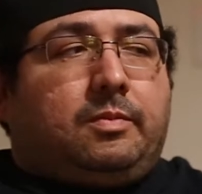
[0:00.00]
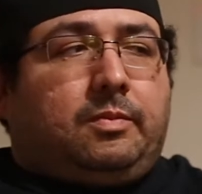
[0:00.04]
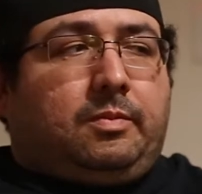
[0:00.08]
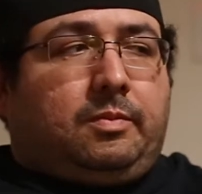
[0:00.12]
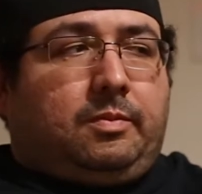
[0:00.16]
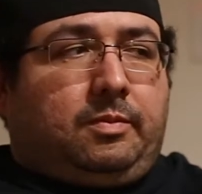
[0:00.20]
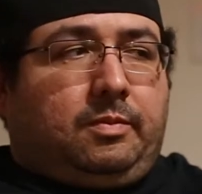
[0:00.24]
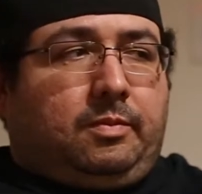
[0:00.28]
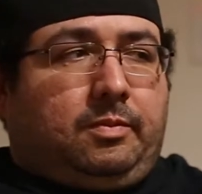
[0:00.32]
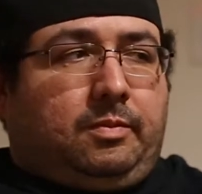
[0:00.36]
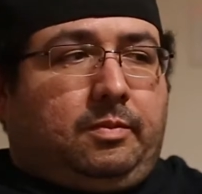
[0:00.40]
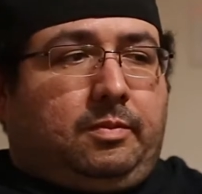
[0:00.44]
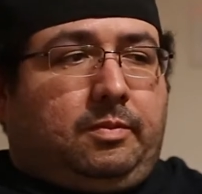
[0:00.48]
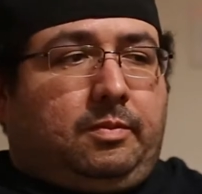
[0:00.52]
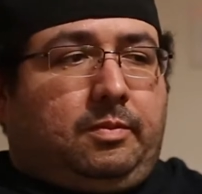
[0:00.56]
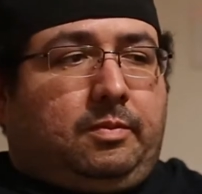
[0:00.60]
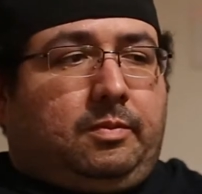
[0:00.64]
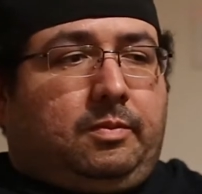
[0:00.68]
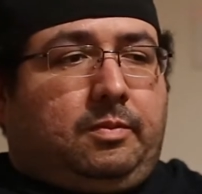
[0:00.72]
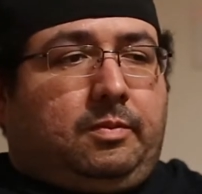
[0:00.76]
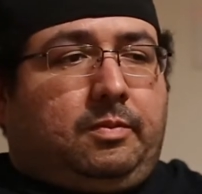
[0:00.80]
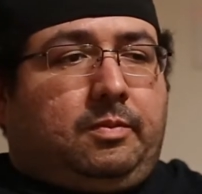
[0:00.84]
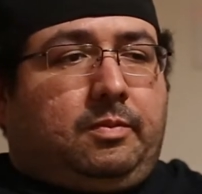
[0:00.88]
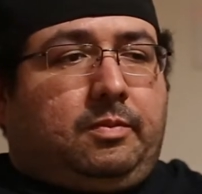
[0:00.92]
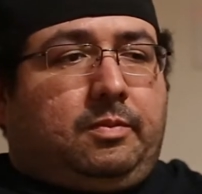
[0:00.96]

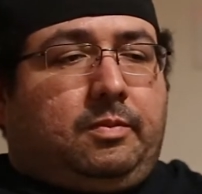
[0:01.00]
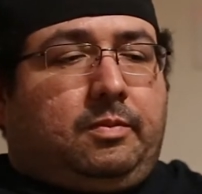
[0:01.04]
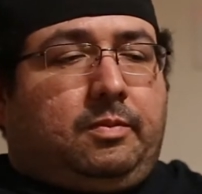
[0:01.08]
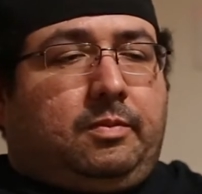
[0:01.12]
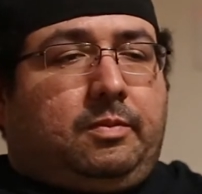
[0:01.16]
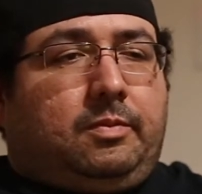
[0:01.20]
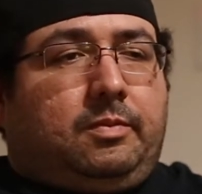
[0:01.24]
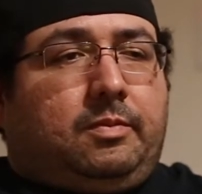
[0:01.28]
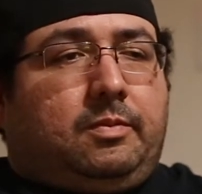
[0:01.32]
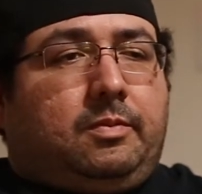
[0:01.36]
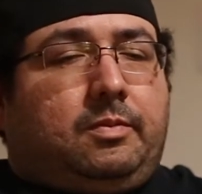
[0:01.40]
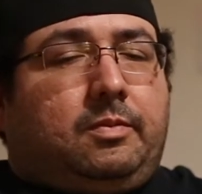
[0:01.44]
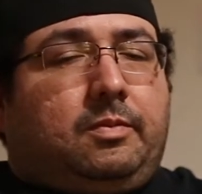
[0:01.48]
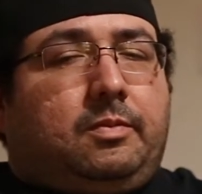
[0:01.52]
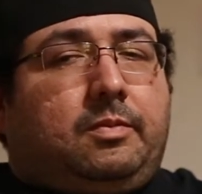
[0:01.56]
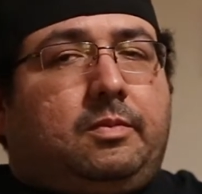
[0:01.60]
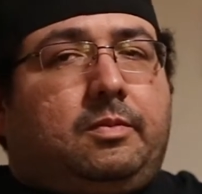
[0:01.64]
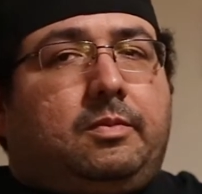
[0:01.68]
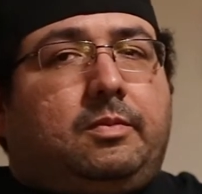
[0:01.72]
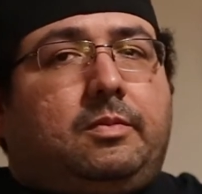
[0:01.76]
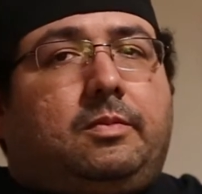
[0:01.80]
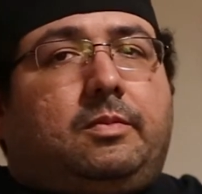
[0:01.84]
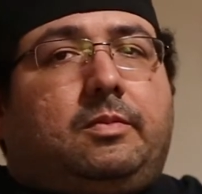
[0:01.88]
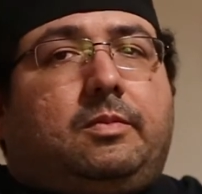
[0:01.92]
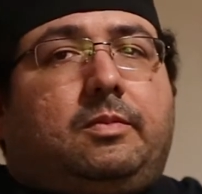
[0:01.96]

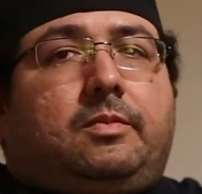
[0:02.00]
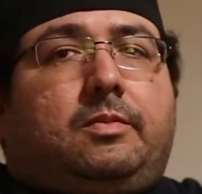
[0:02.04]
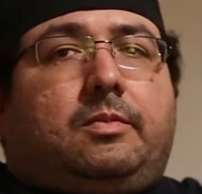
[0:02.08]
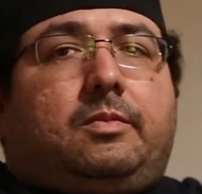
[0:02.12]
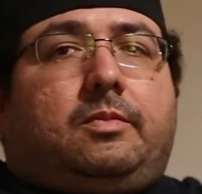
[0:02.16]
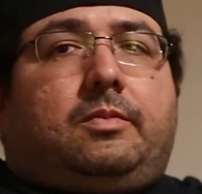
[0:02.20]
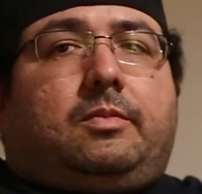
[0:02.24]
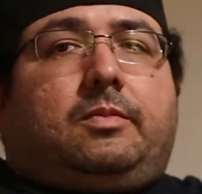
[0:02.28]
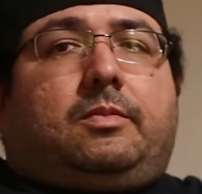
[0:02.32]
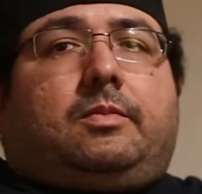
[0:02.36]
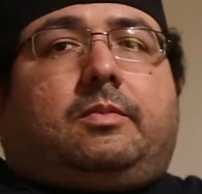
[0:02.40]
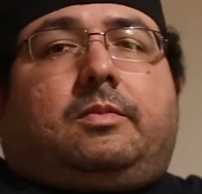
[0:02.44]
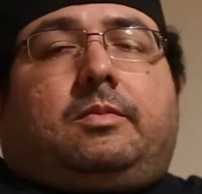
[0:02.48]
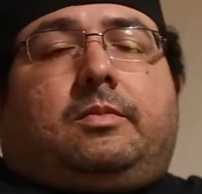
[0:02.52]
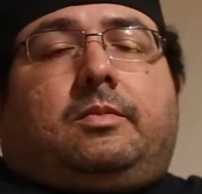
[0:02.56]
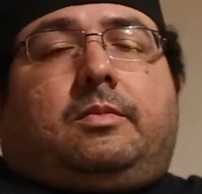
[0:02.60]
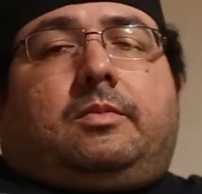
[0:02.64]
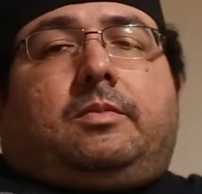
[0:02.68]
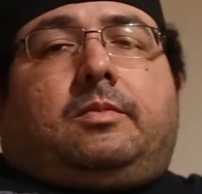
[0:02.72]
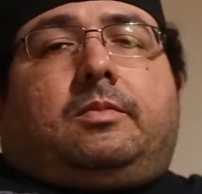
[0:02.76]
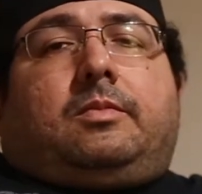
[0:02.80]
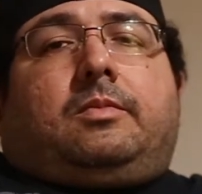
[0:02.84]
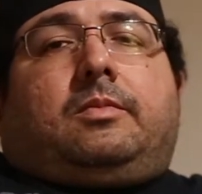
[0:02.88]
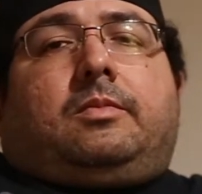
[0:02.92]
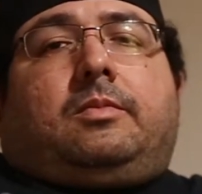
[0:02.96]

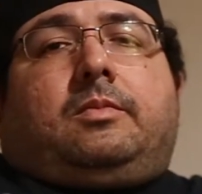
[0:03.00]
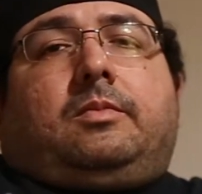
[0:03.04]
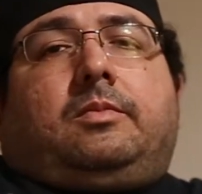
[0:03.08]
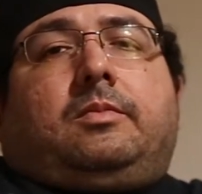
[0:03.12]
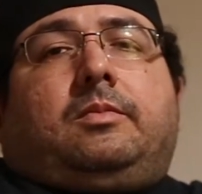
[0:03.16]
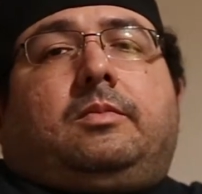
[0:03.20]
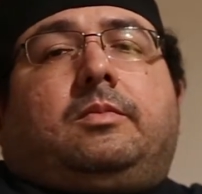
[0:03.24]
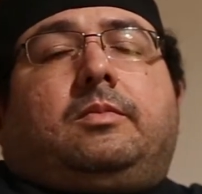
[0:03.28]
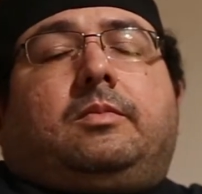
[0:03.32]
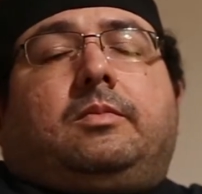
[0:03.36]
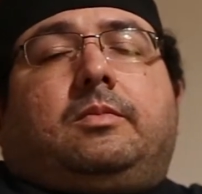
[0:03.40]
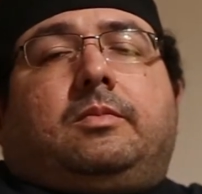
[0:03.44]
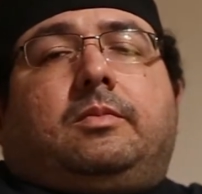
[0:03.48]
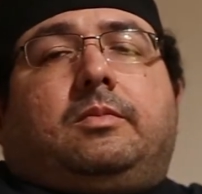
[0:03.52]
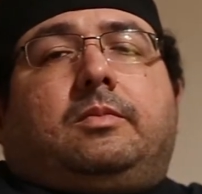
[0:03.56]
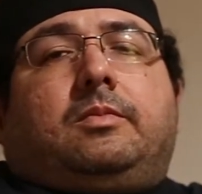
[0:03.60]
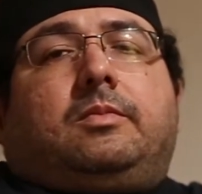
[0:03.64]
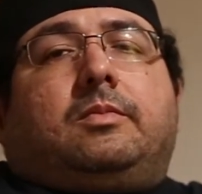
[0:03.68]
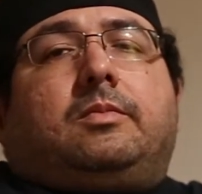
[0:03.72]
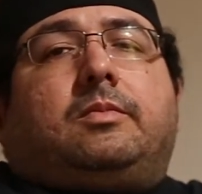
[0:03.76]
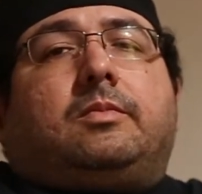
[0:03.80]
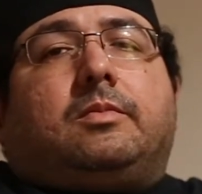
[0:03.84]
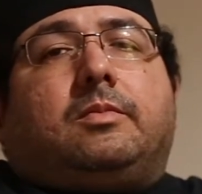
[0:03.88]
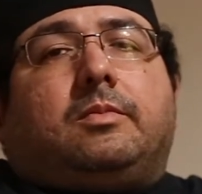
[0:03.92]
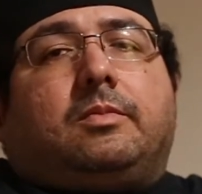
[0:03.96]

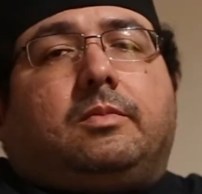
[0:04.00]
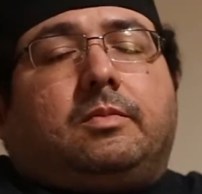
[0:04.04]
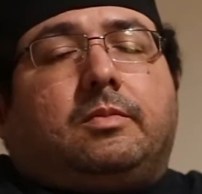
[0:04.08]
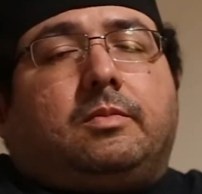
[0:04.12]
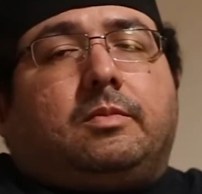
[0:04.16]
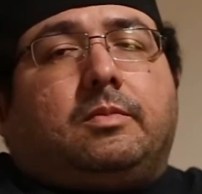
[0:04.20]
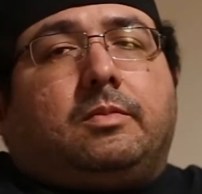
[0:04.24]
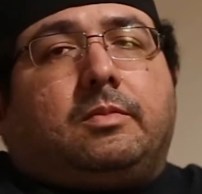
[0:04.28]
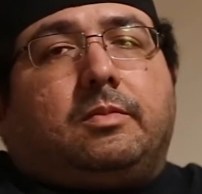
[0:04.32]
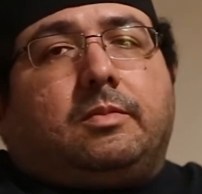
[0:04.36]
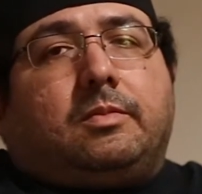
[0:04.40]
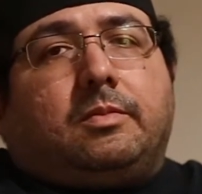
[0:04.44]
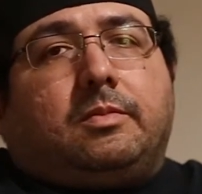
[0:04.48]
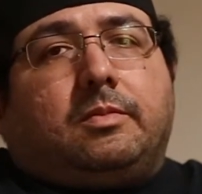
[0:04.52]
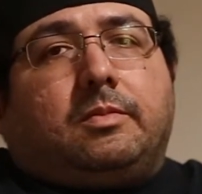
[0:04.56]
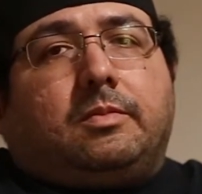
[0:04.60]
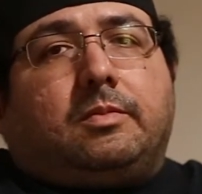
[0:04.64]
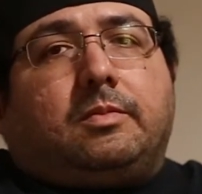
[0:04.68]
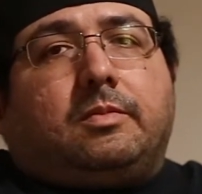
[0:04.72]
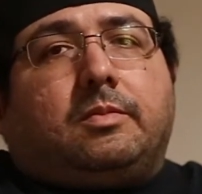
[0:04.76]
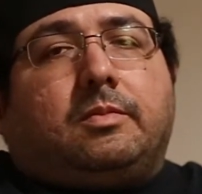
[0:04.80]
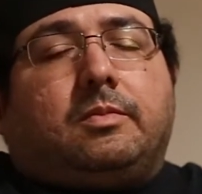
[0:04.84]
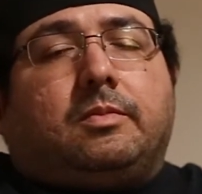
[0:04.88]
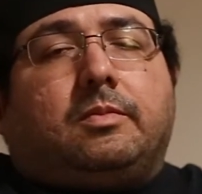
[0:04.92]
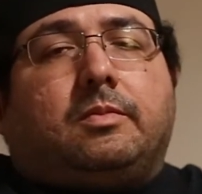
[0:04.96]

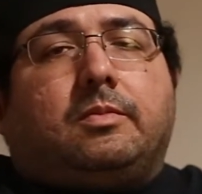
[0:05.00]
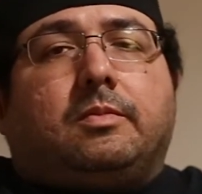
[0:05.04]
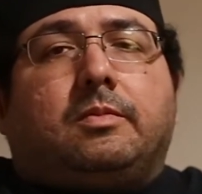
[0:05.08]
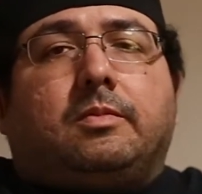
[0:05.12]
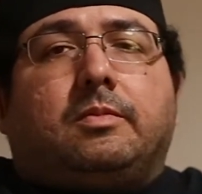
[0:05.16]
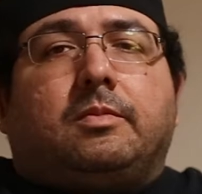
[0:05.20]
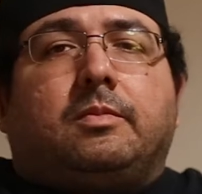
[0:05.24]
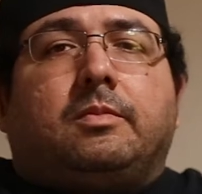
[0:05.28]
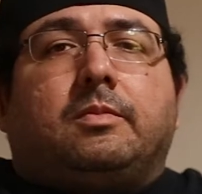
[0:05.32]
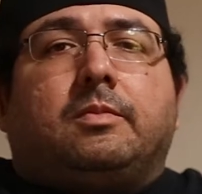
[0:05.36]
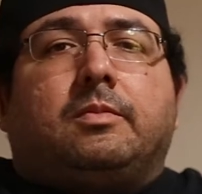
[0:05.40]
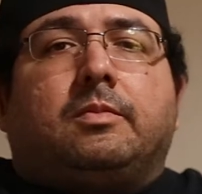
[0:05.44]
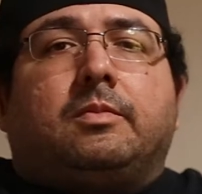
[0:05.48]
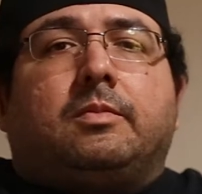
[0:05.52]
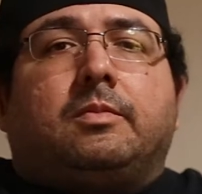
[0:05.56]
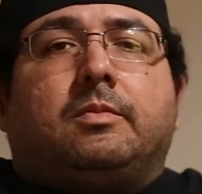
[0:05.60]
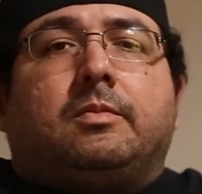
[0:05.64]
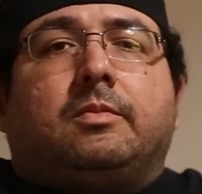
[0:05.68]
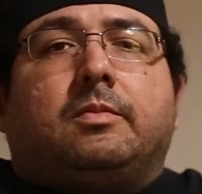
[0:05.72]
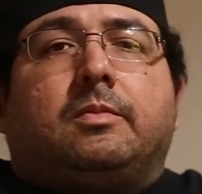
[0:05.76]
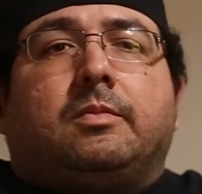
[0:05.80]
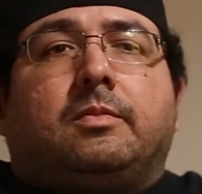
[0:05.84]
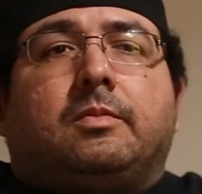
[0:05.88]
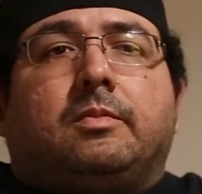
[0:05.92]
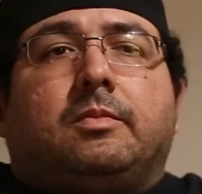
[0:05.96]

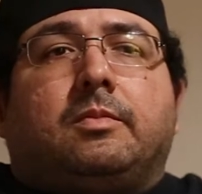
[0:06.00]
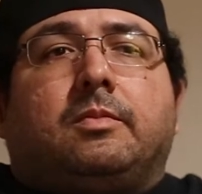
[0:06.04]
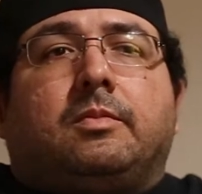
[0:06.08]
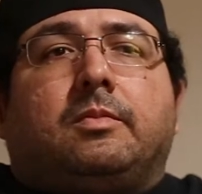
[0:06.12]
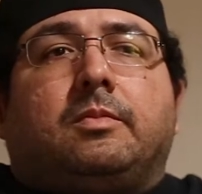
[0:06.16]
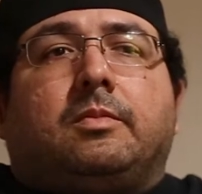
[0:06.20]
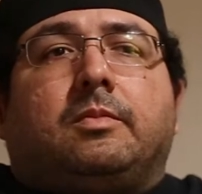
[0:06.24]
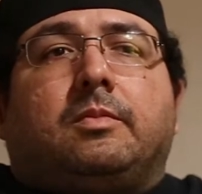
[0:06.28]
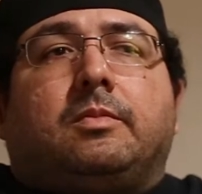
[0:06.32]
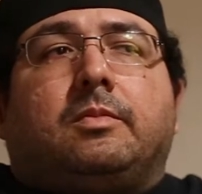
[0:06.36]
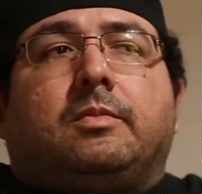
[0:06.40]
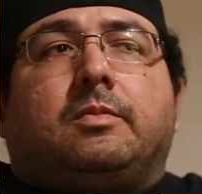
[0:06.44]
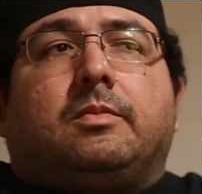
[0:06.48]
(silent)